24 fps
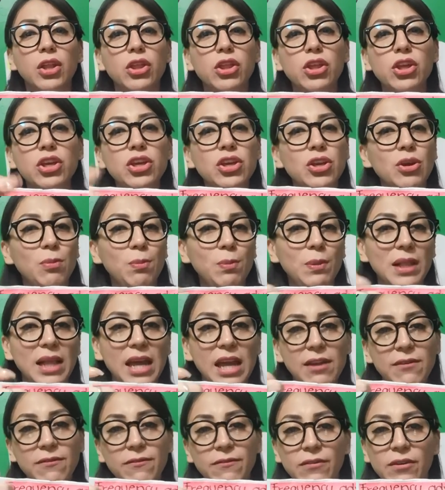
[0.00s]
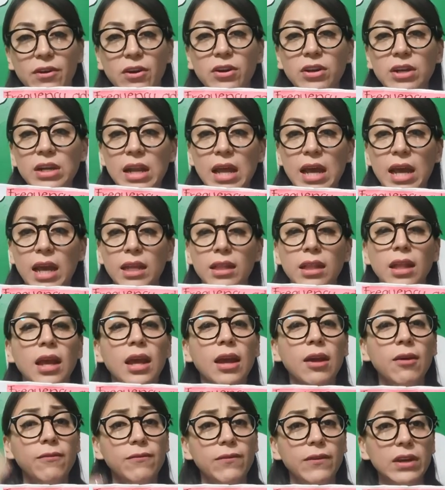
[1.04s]
do you play Fortnite?
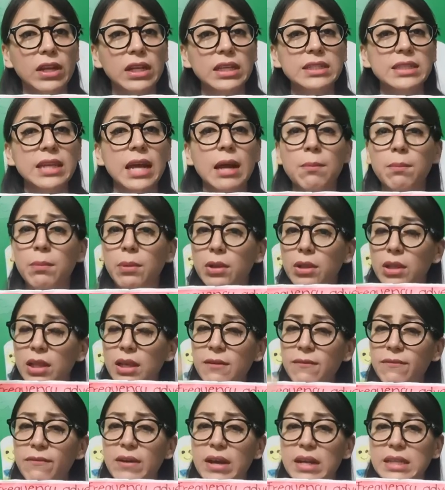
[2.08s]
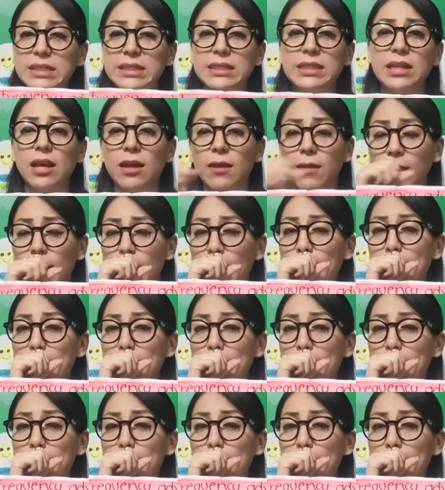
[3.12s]
For example, if I said,